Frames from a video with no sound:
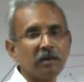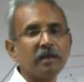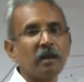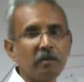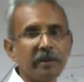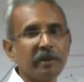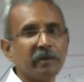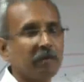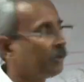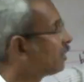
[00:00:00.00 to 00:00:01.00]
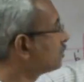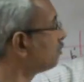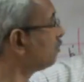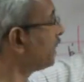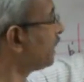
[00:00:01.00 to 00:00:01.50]
It will not be equal
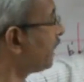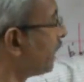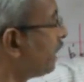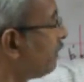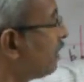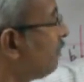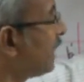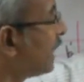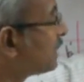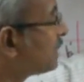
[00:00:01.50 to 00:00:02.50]
because BA will be